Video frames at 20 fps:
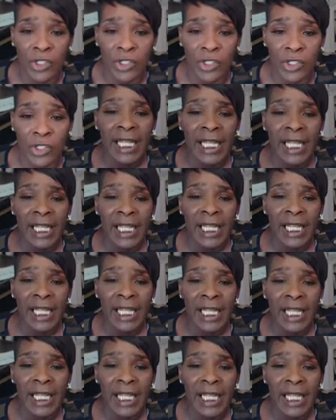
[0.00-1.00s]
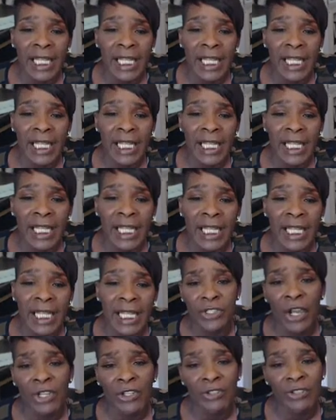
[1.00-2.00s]
Okay. When you purge,
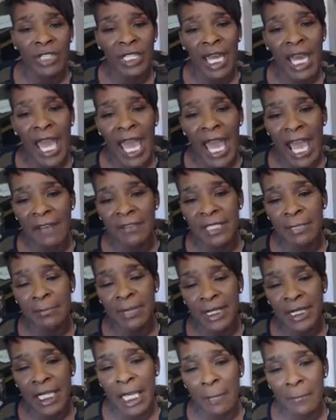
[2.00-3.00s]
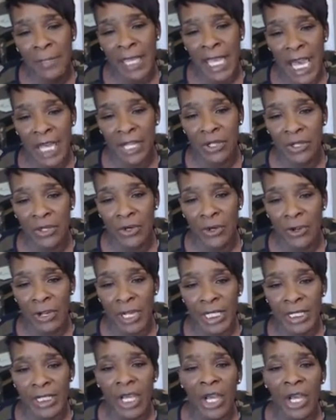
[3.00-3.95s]
you're going to have some subcategories.